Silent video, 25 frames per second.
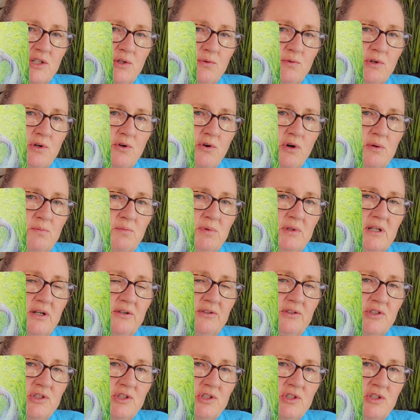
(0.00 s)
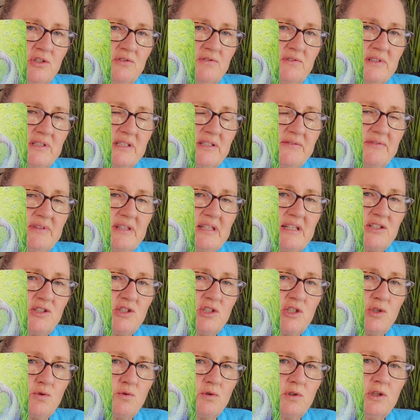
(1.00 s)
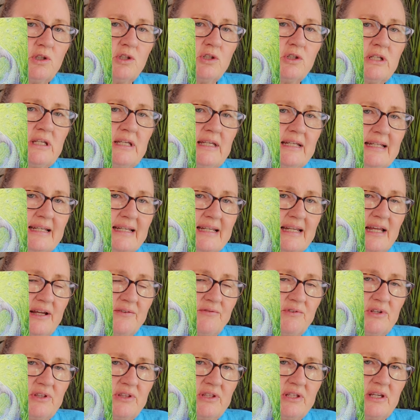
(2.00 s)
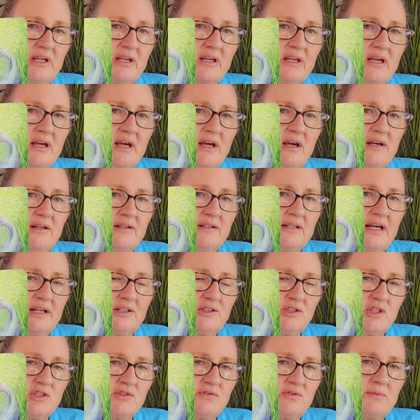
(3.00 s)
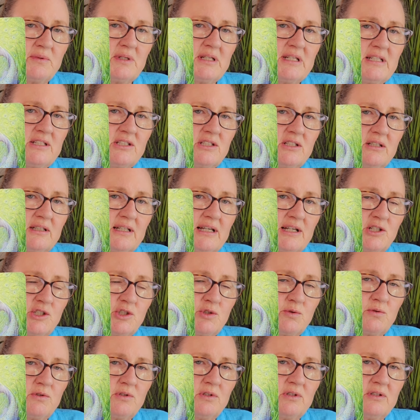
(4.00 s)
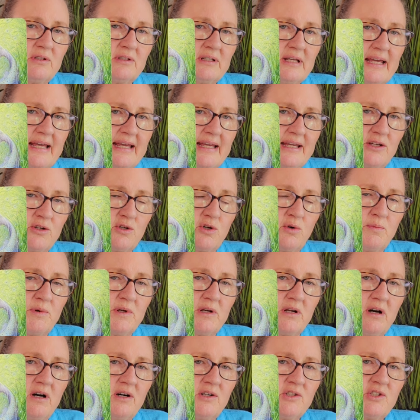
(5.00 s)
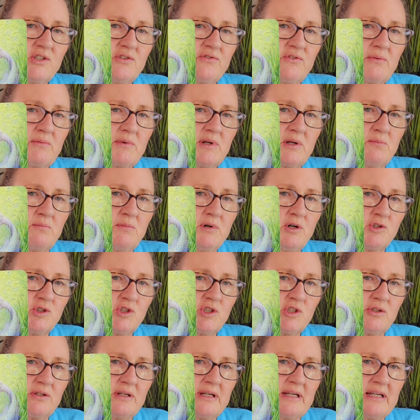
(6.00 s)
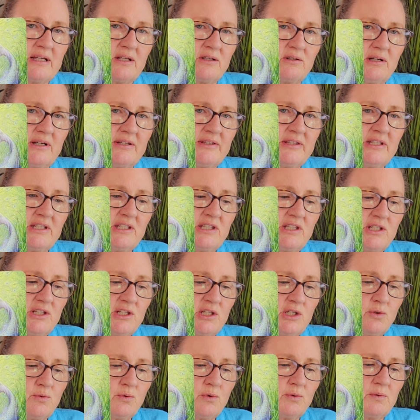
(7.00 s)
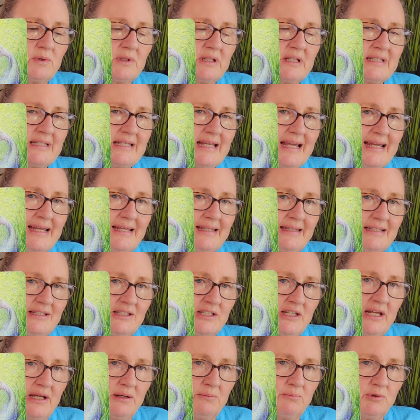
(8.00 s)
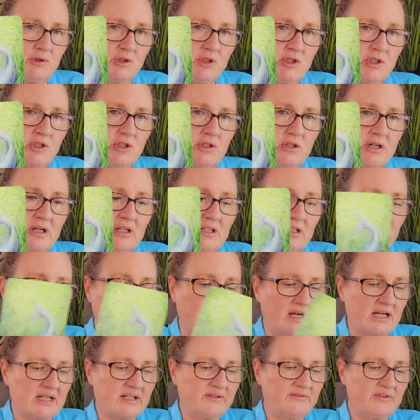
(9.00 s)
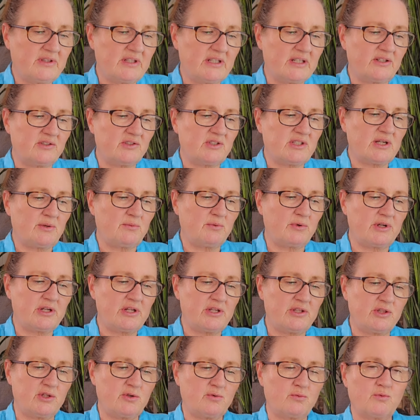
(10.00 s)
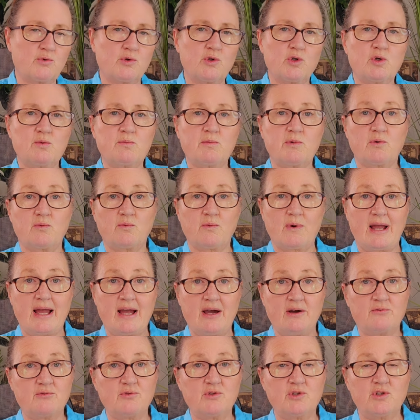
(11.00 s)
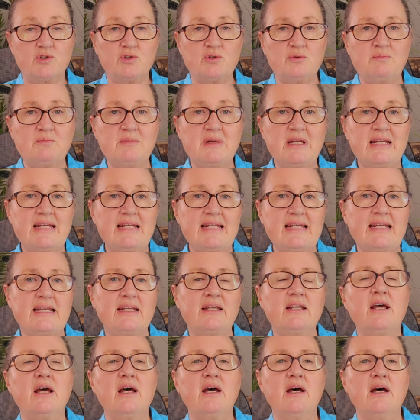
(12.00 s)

you were going below the surface of things and you were looking at everything, not just from an intellectual angle, but also from an emotional angle. I think that you were really taking the temperature on a lot of things that were in the room around you, meaning